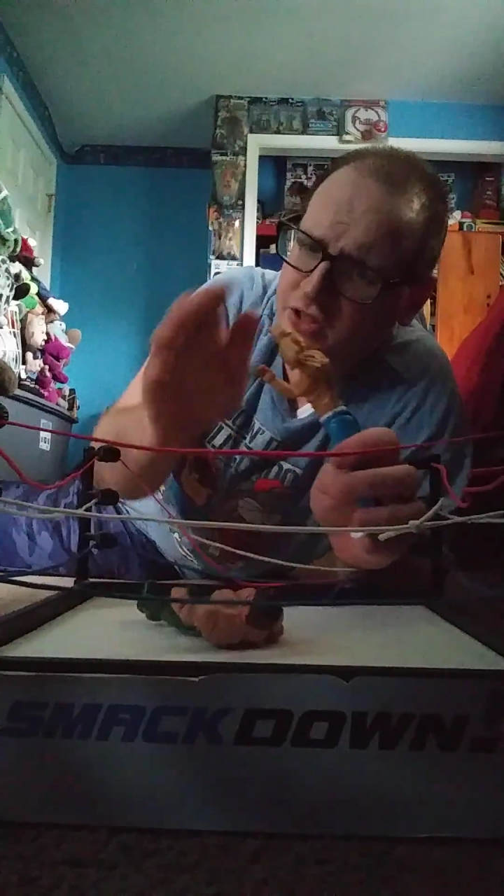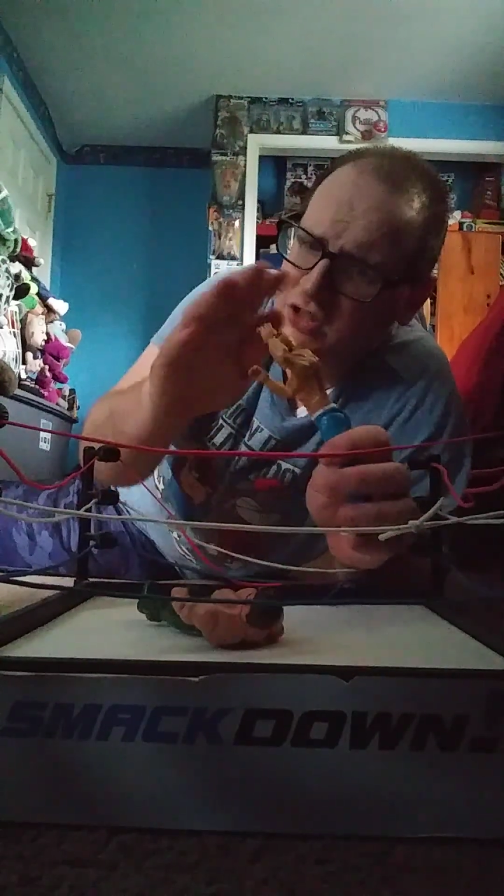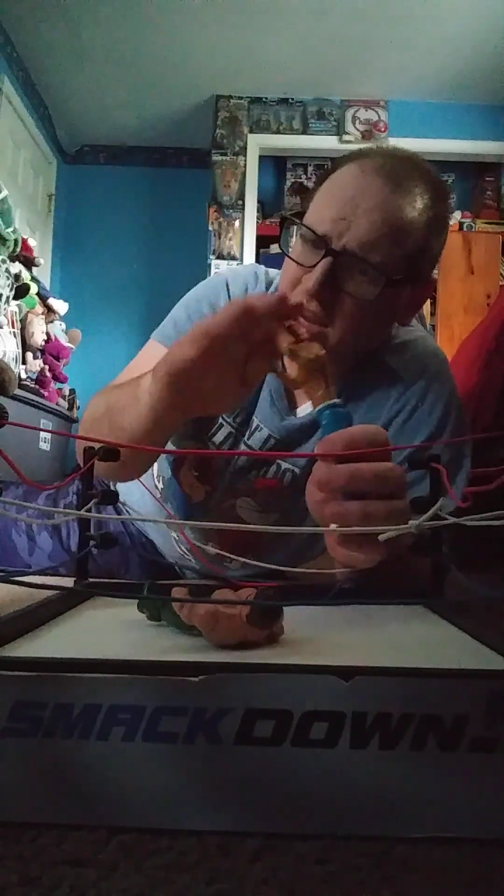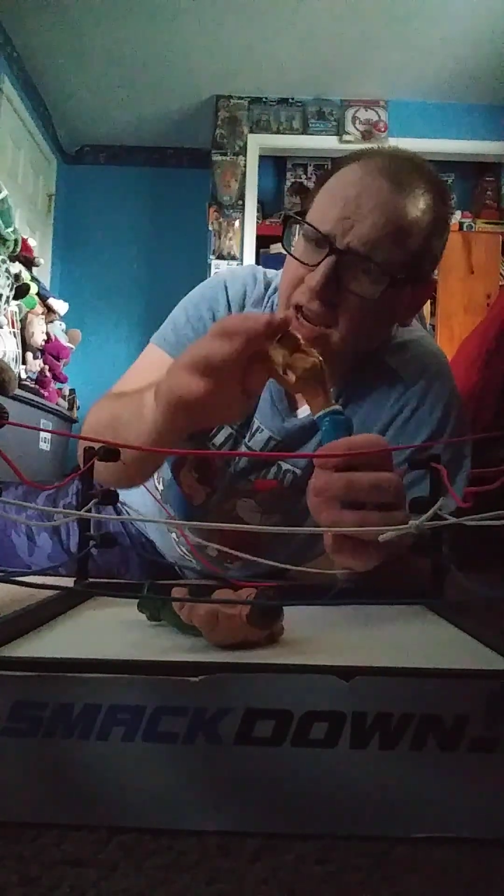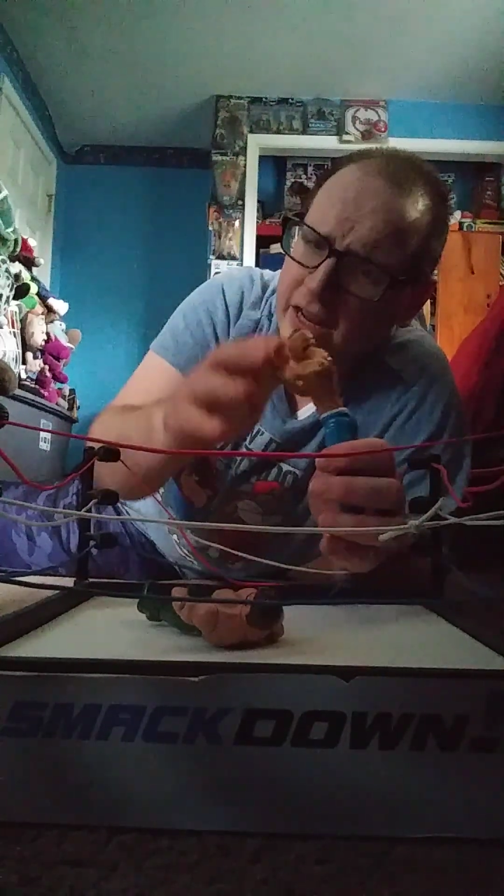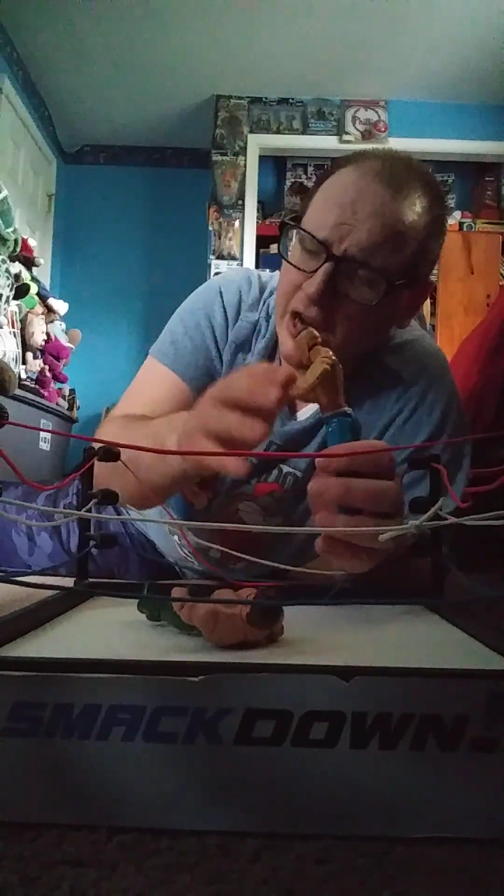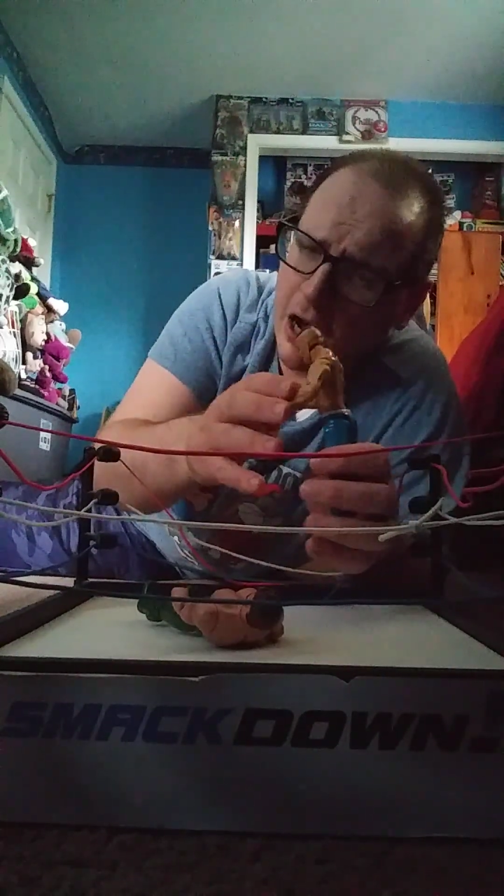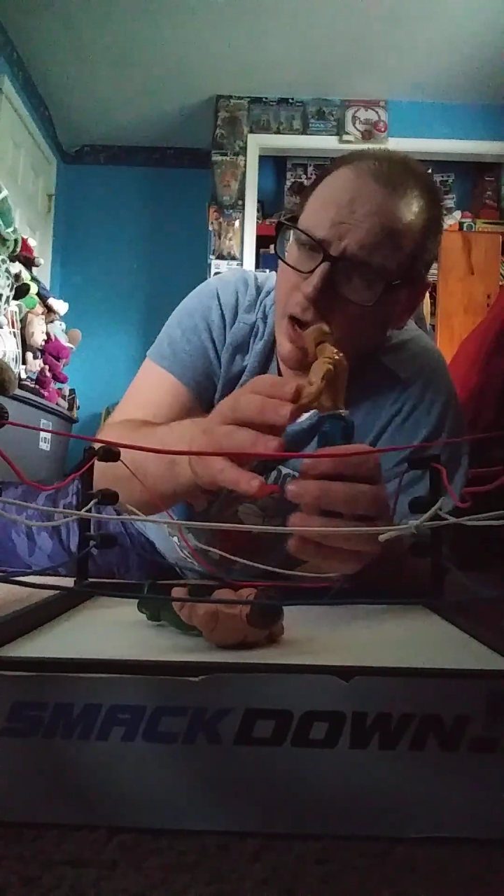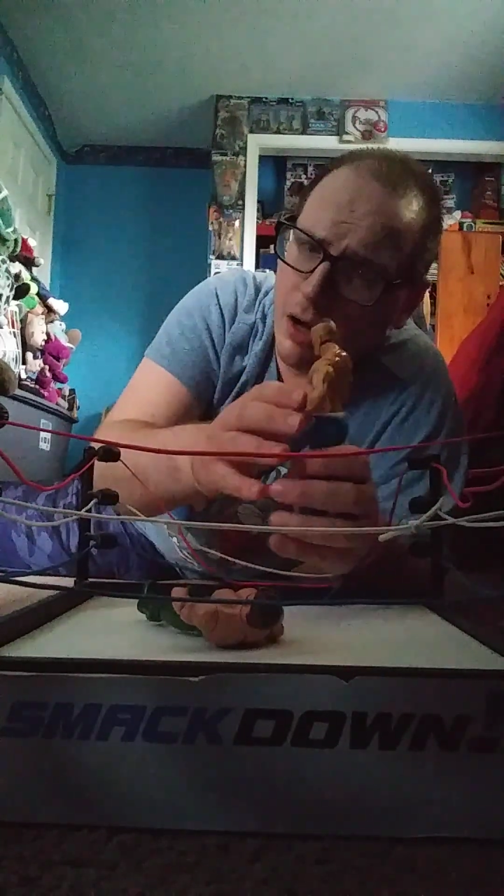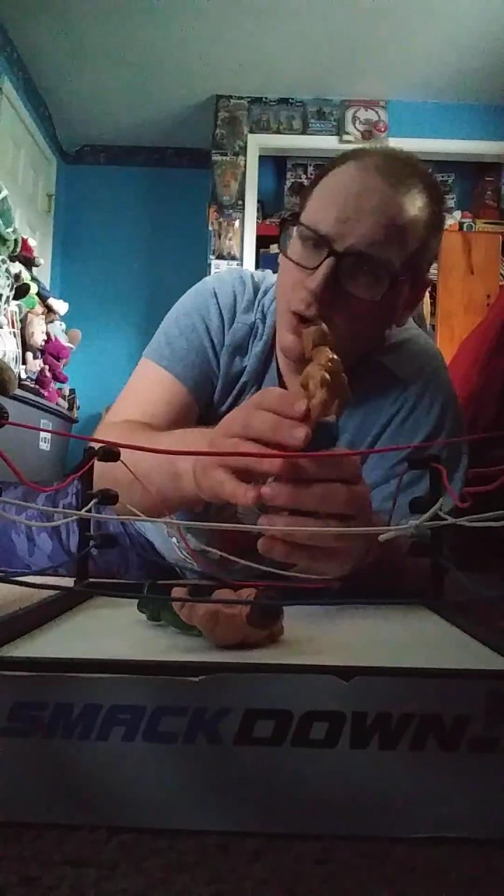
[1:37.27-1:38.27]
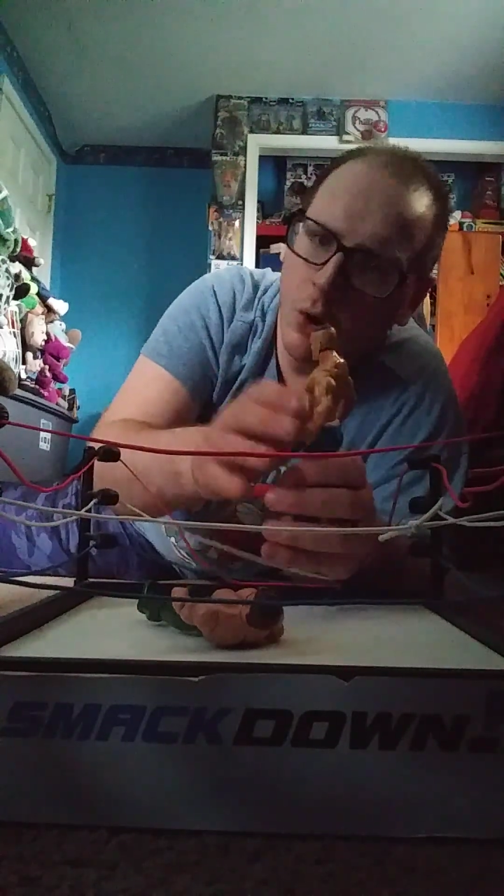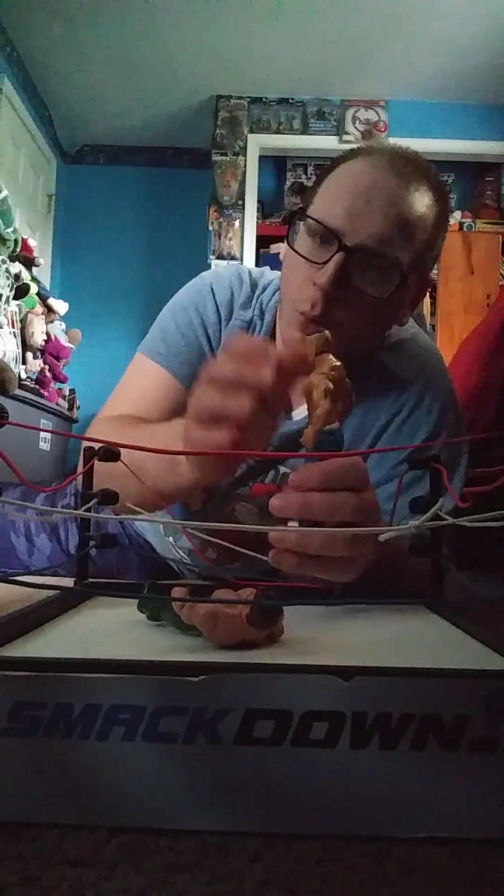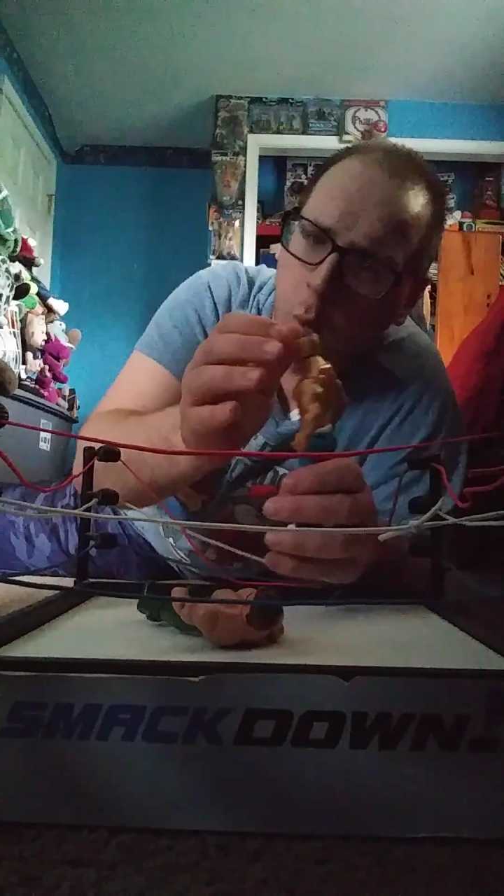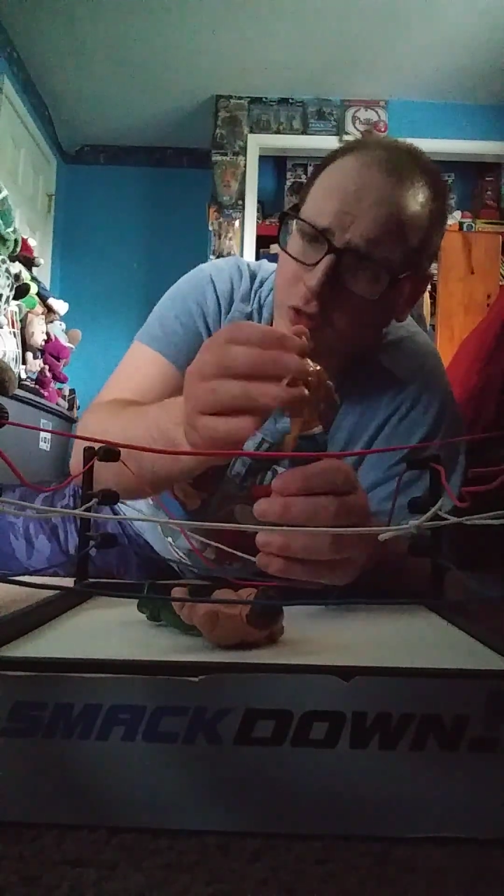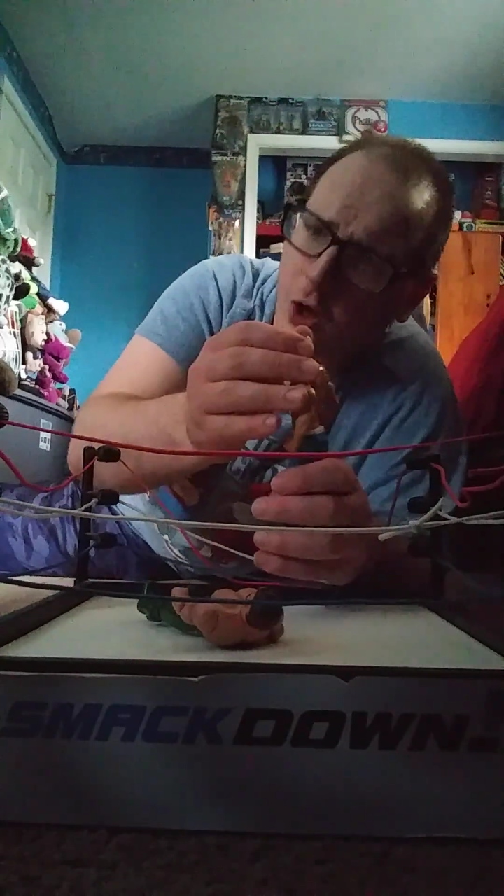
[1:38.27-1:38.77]
Cena
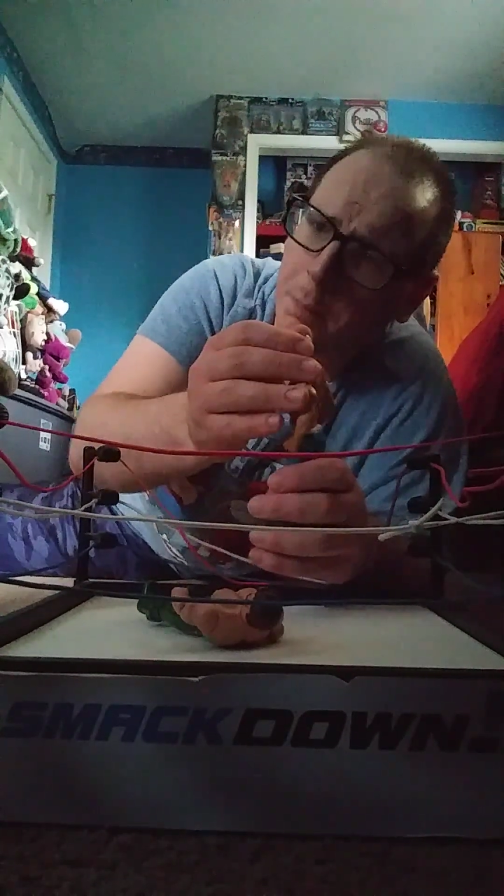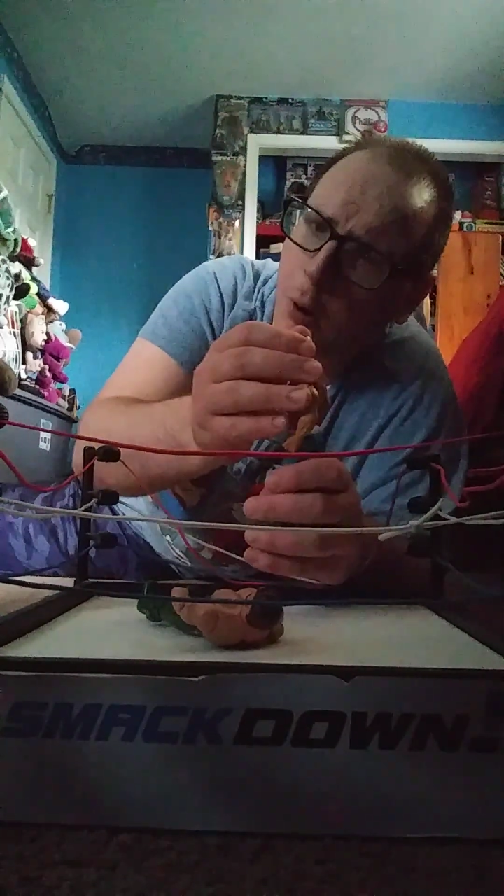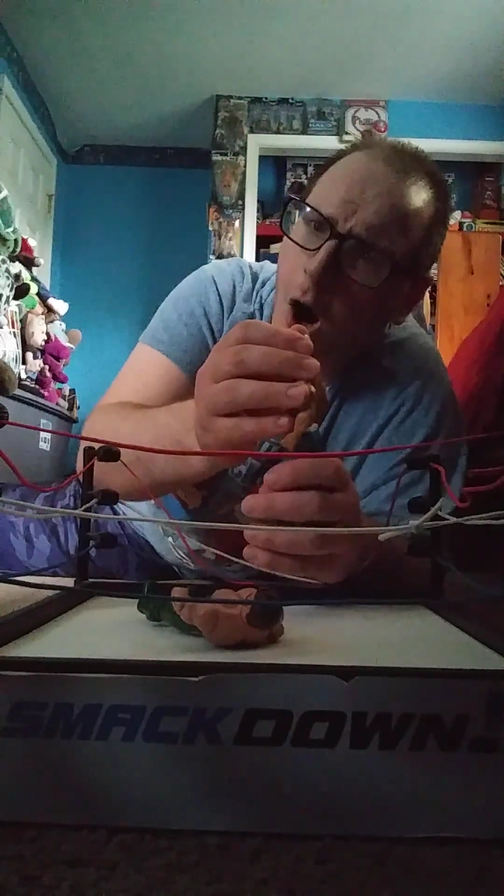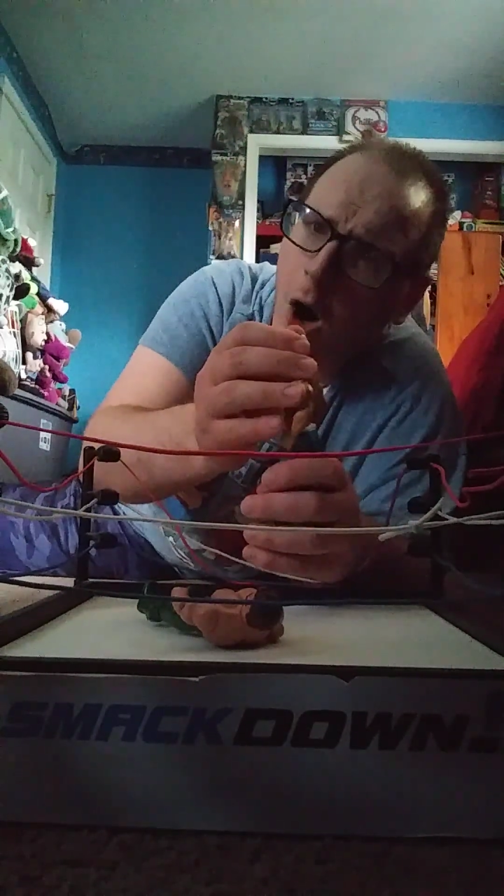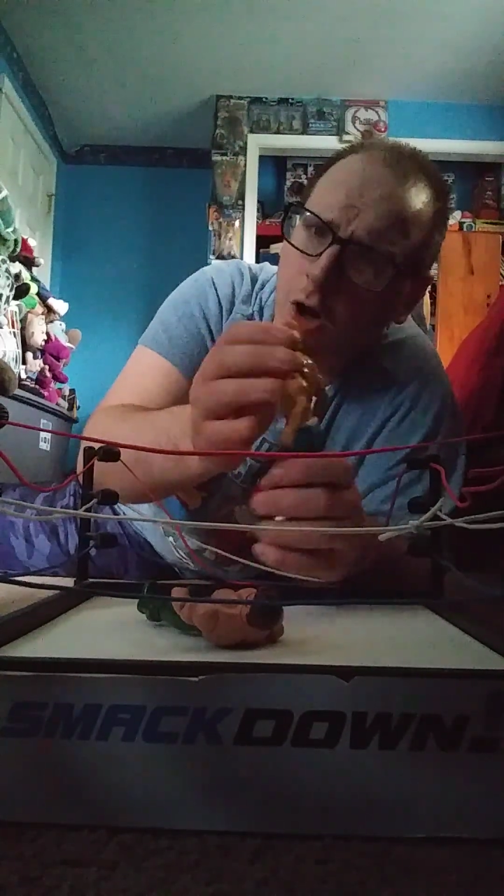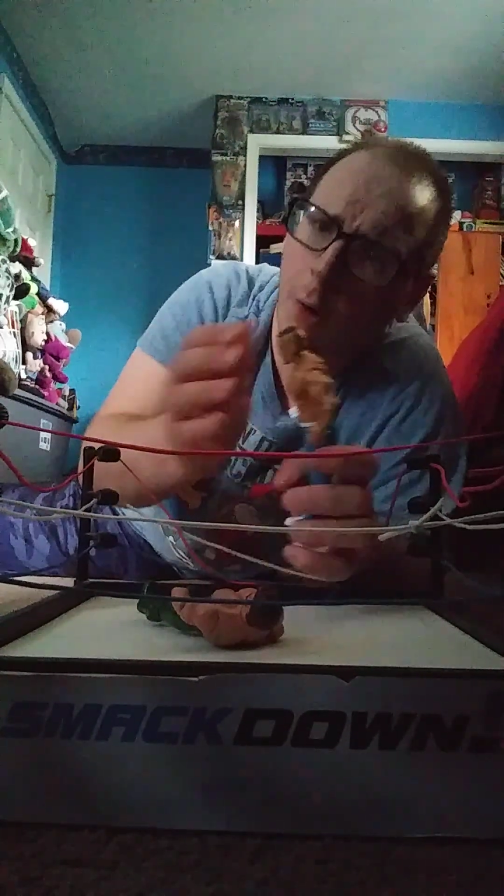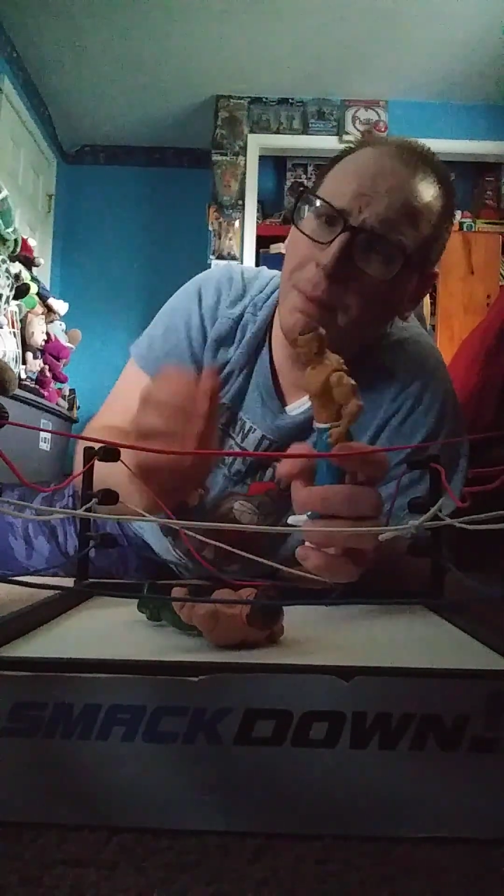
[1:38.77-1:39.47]
with the Proto